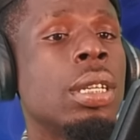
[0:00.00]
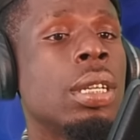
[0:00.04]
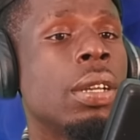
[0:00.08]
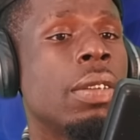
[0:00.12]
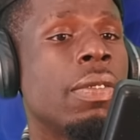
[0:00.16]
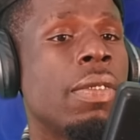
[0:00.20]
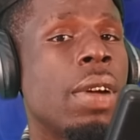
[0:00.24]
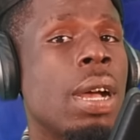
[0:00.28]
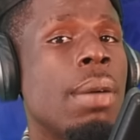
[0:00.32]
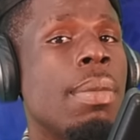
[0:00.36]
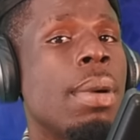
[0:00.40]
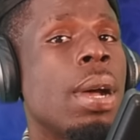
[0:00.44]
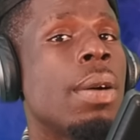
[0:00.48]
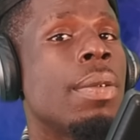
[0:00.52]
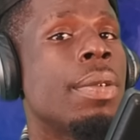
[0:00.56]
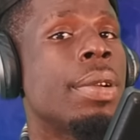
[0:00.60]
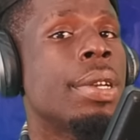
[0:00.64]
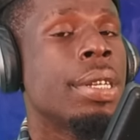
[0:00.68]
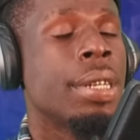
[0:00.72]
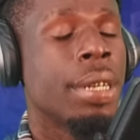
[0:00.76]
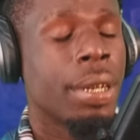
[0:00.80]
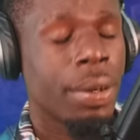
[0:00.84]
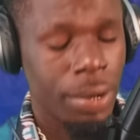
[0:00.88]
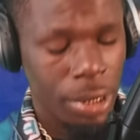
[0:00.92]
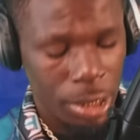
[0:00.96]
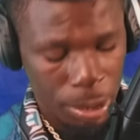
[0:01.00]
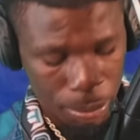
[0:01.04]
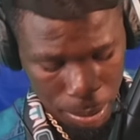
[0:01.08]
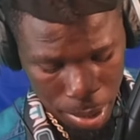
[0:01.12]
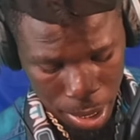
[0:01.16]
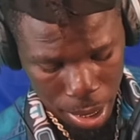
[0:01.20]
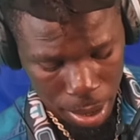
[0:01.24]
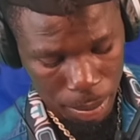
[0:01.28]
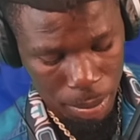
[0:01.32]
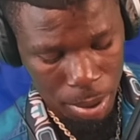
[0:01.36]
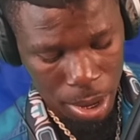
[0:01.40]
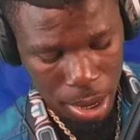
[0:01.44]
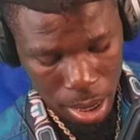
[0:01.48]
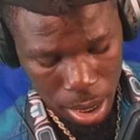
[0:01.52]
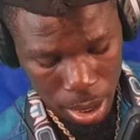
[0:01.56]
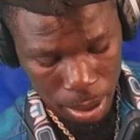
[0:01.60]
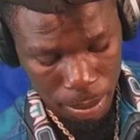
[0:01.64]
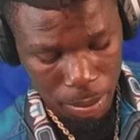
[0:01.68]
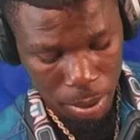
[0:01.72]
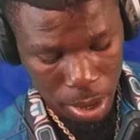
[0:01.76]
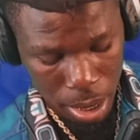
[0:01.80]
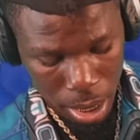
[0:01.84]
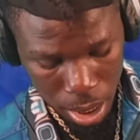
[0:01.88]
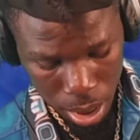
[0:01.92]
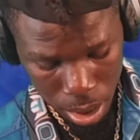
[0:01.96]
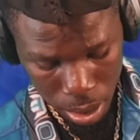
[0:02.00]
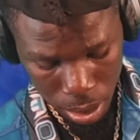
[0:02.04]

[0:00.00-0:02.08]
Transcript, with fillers: vibe out with the disrespect, boy, cause boy,